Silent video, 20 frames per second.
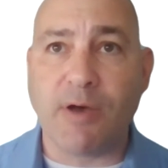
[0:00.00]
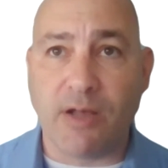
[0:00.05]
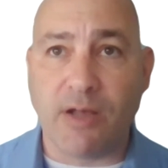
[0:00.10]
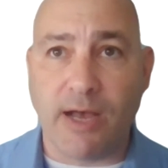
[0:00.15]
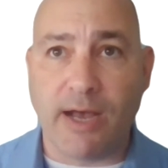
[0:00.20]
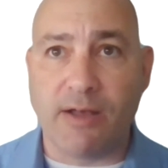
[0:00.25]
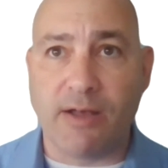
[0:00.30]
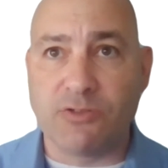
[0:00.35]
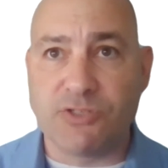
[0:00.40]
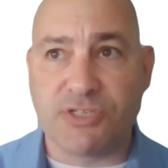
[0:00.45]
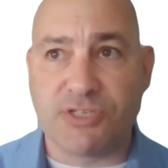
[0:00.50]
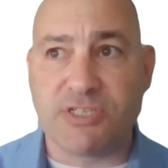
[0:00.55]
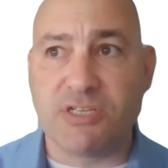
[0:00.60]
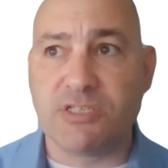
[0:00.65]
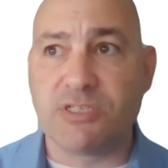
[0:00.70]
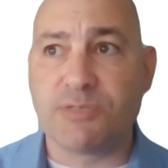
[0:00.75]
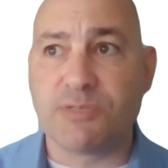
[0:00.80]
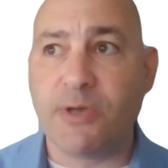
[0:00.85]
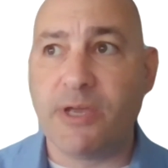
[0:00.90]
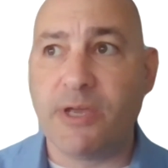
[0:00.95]
I'll, I'll just
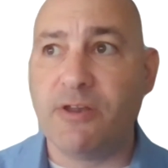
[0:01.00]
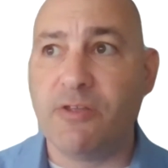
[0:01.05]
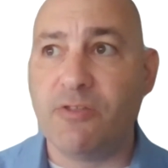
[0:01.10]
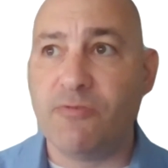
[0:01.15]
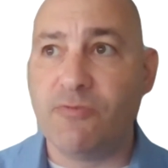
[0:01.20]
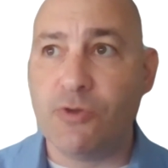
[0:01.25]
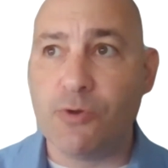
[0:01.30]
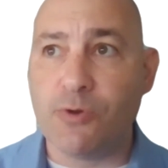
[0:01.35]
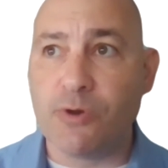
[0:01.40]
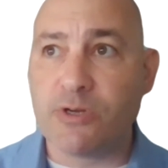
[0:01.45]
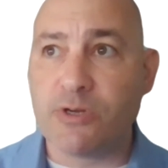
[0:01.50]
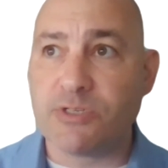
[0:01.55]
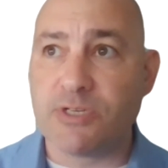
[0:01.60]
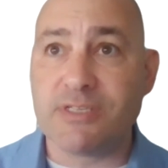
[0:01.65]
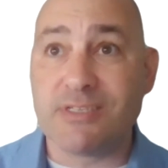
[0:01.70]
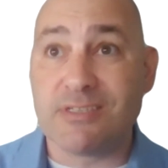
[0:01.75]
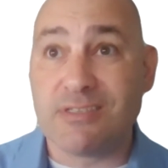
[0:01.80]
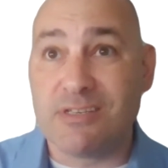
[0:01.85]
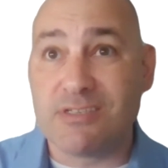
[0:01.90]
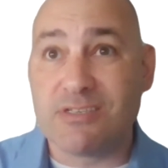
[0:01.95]
explain to the viewers
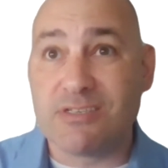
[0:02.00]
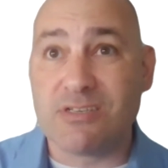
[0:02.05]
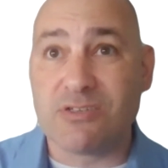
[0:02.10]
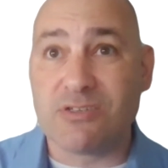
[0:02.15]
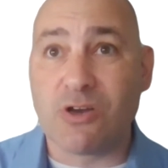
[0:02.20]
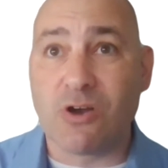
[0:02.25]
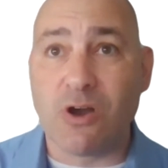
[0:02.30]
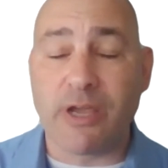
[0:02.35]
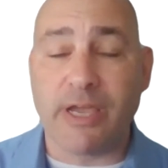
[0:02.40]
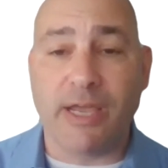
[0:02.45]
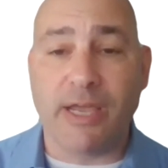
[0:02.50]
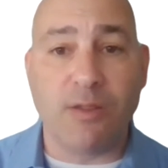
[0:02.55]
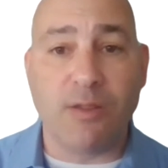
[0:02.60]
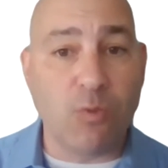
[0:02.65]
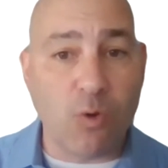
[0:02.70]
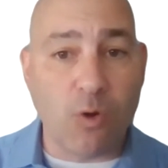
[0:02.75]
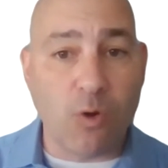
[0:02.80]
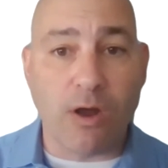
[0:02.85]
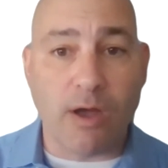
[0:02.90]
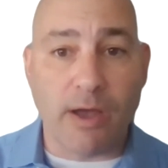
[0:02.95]
it's this is Hurricane
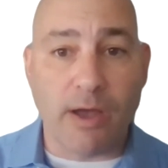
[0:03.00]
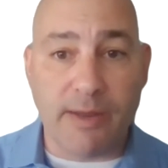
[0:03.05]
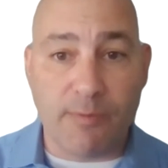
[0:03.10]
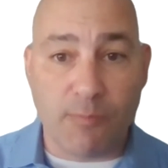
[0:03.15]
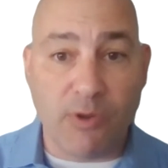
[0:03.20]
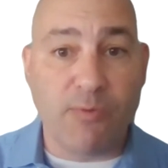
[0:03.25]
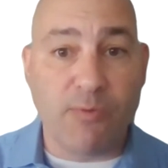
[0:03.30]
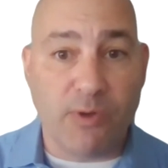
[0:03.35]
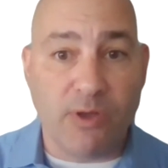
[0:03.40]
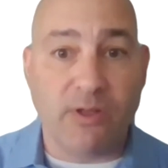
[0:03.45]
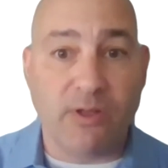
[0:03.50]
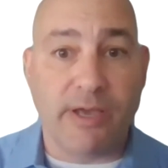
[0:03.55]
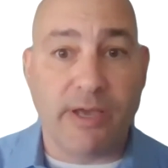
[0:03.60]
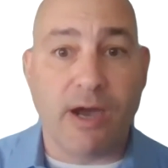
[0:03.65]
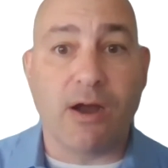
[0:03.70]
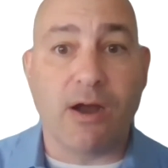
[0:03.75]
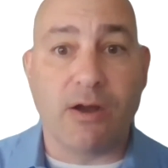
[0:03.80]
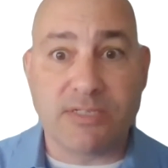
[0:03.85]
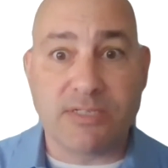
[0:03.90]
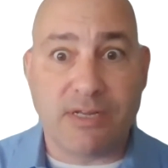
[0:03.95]
Laura, and we really
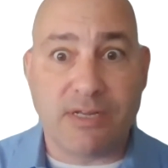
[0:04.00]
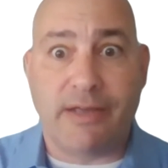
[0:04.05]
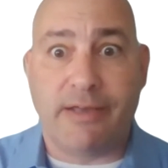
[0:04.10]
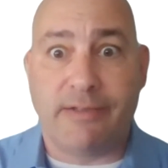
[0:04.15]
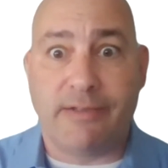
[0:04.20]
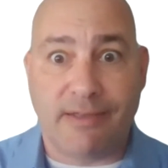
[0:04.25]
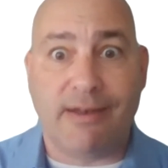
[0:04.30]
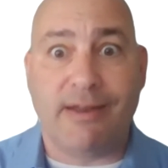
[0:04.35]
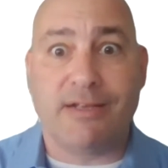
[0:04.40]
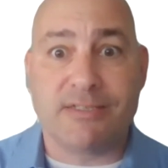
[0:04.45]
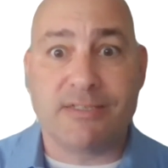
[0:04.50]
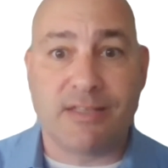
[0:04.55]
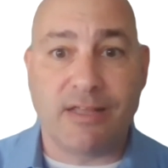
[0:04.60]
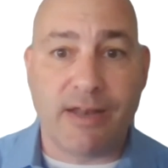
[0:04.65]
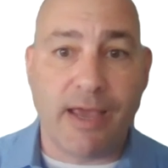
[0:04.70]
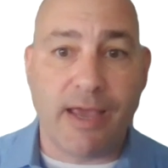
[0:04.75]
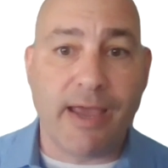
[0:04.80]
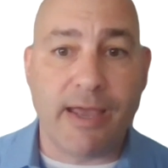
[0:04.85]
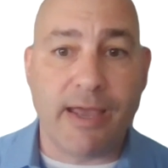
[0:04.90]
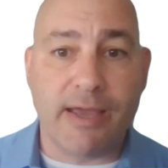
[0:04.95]
are today. Today's
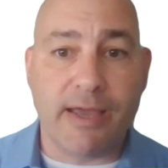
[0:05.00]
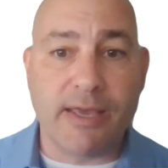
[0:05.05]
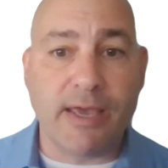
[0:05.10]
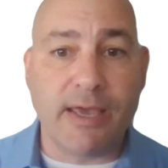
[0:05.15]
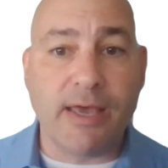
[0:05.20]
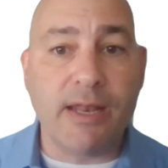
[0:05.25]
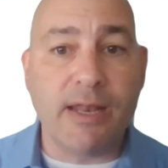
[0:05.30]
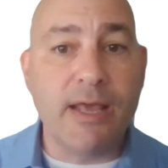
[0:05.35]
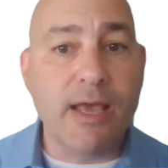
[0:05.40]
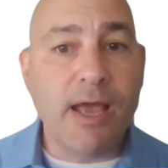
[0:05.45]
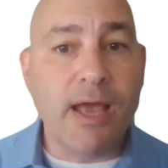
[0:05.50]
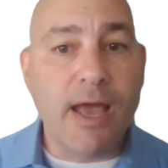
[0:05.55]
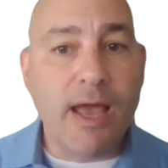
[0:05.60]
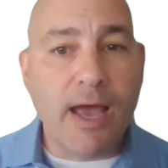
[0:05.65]
the day it hit.